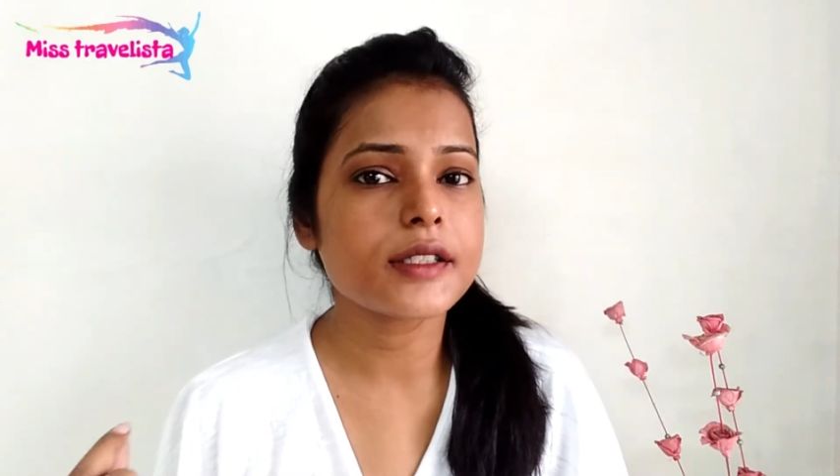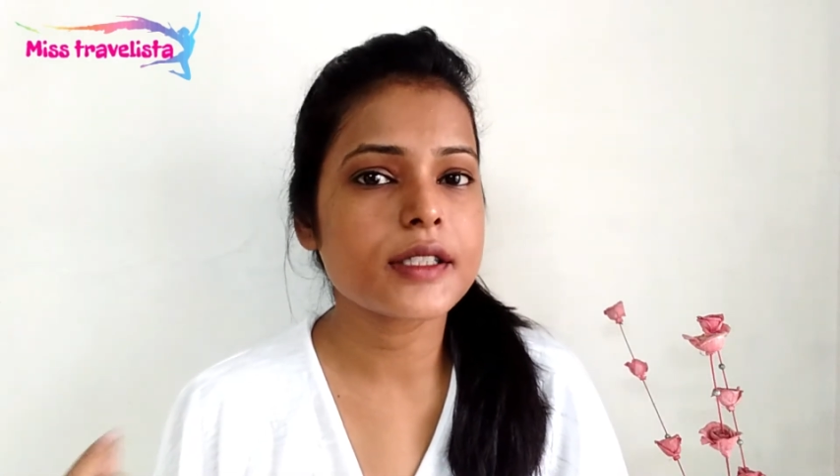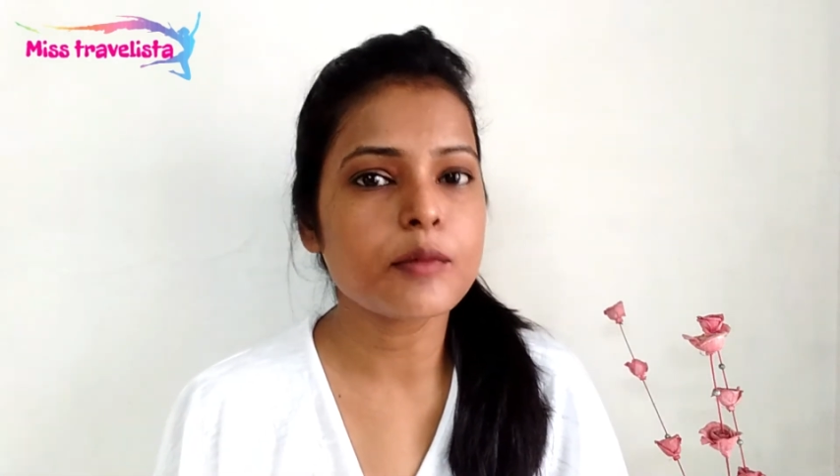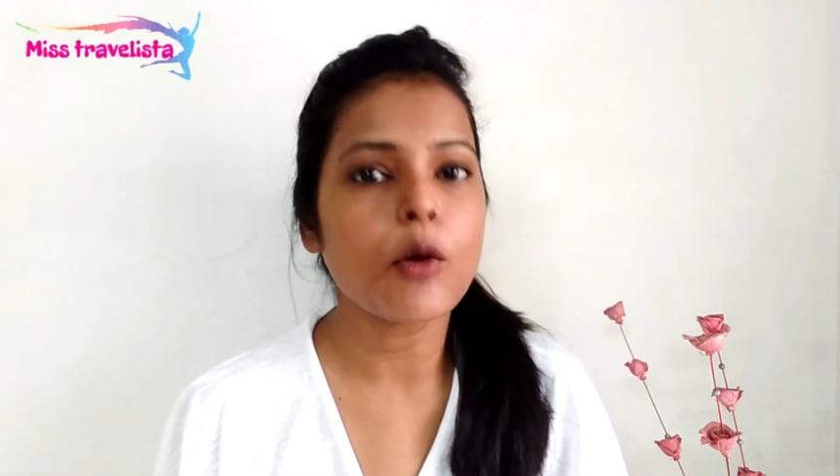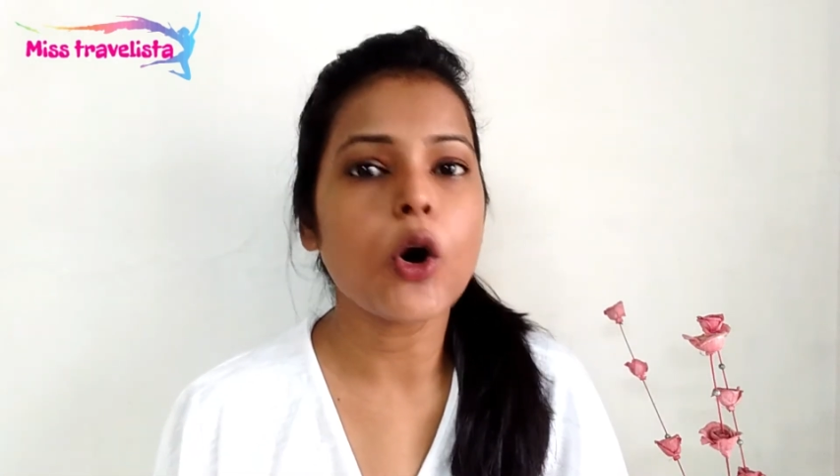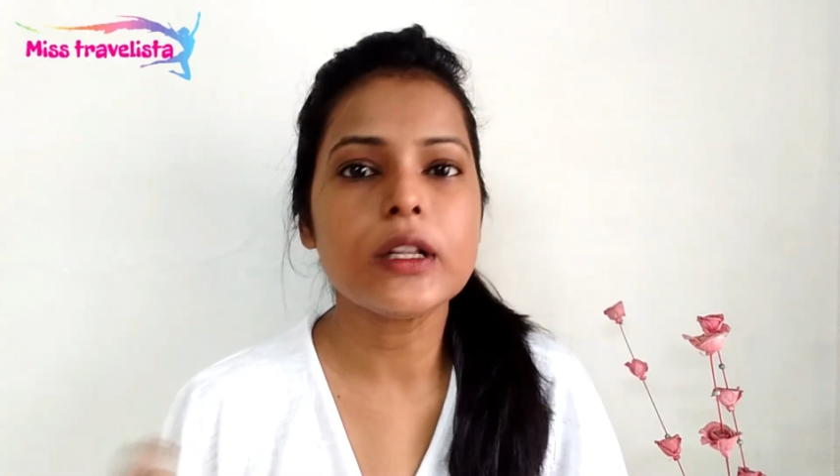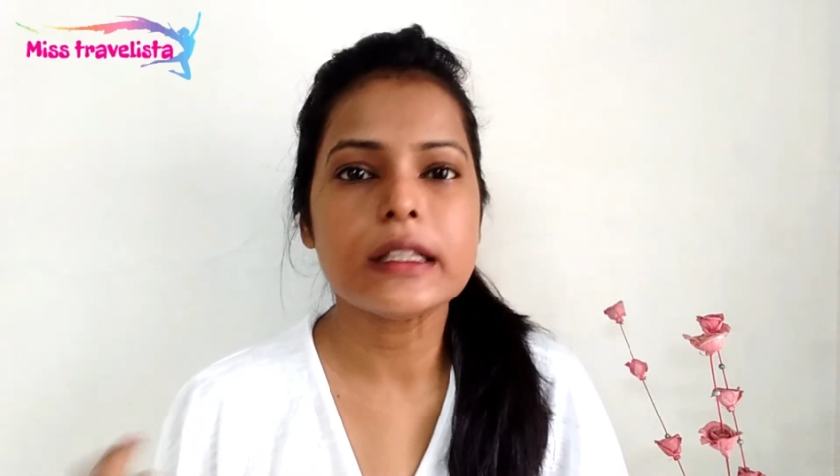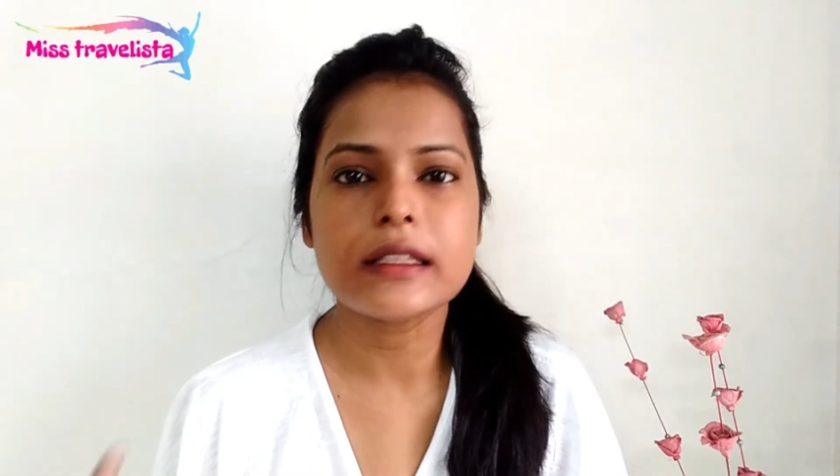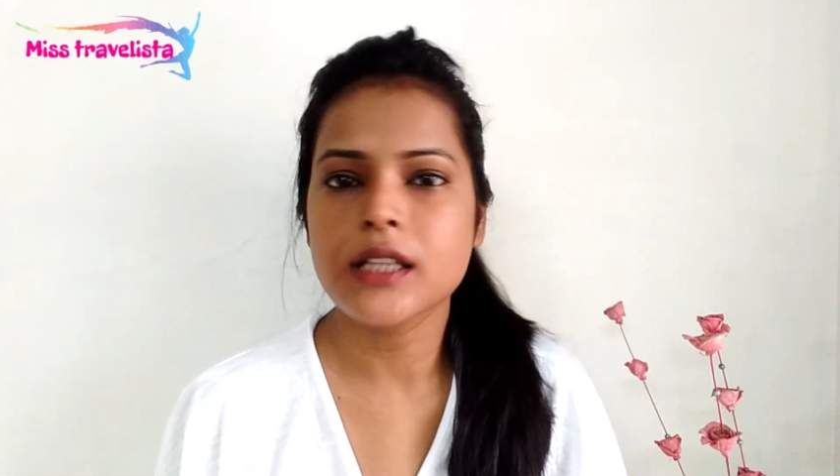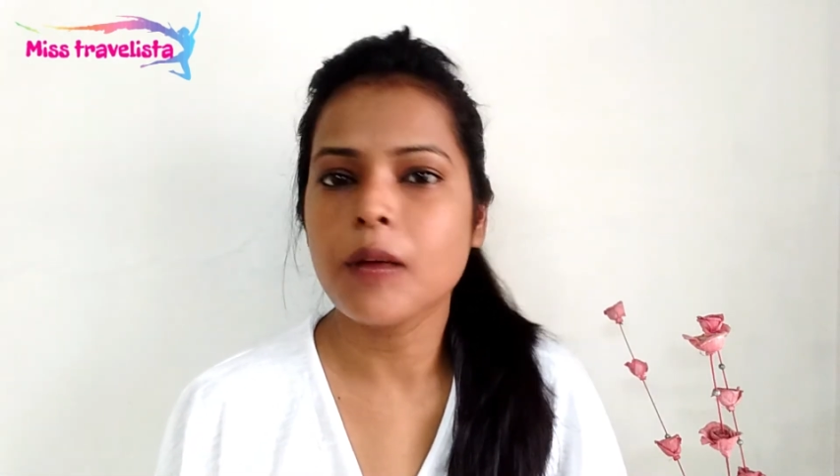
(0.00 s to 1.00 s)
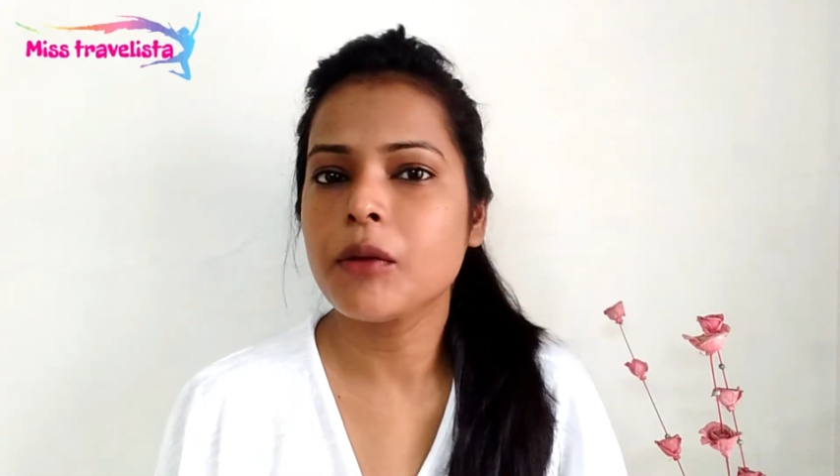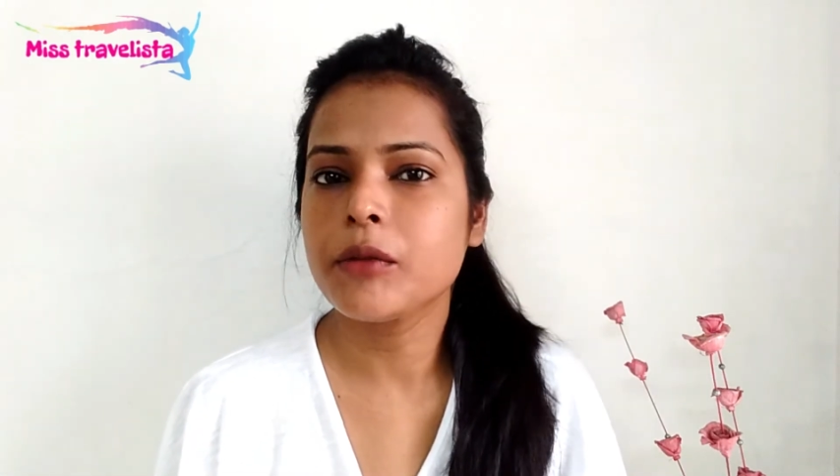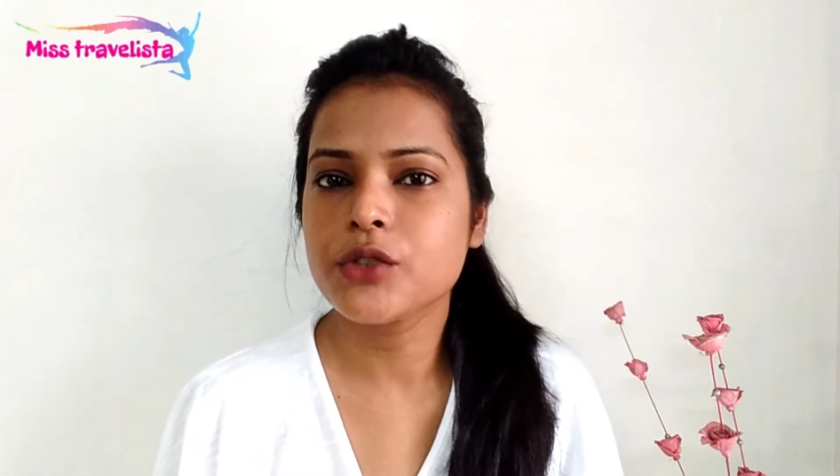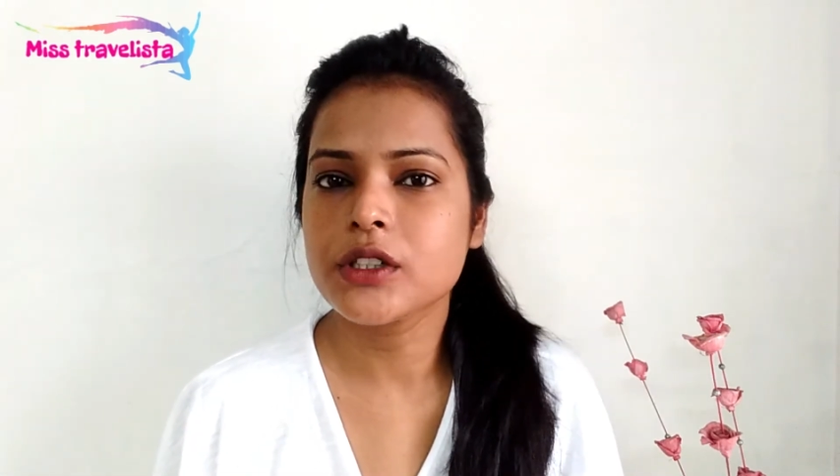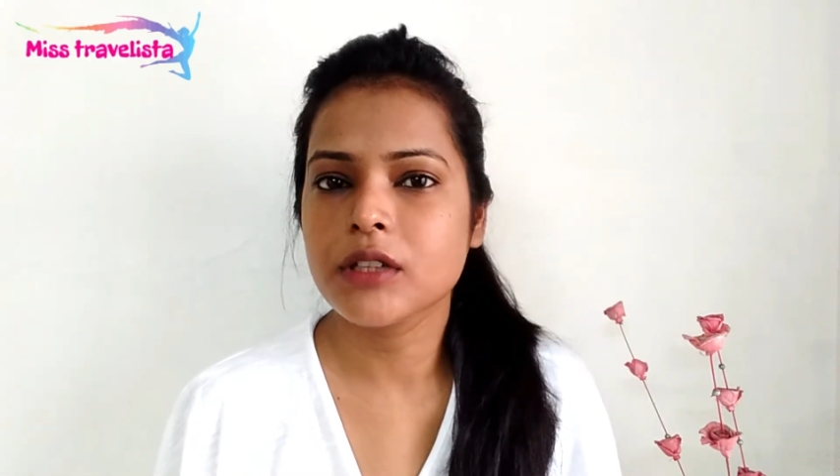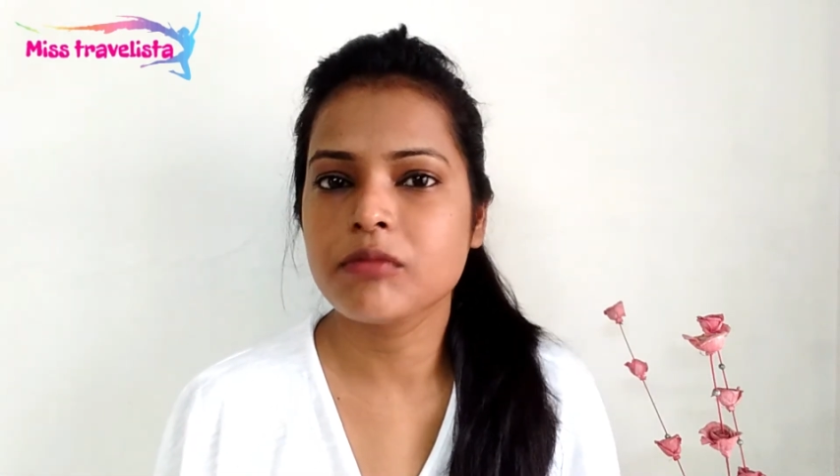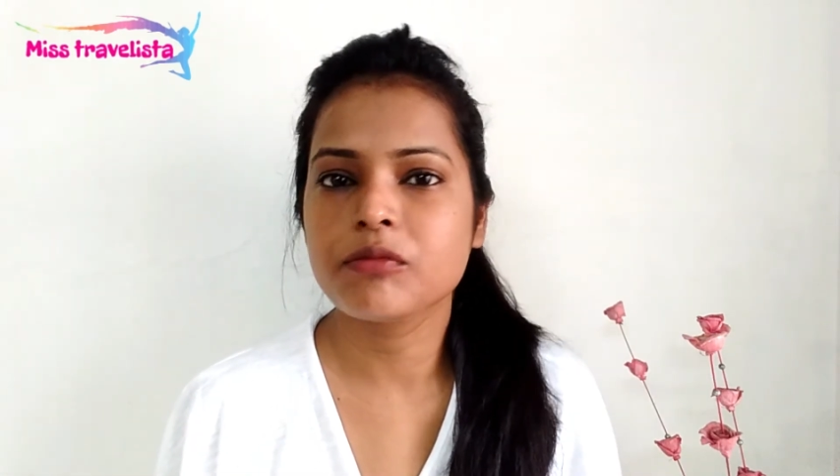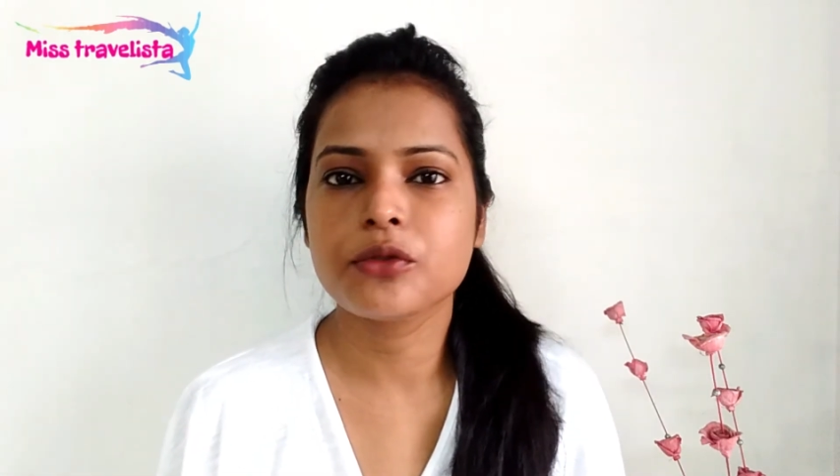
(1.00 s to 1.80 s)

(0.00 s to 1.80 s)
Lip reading: small summer beauty tip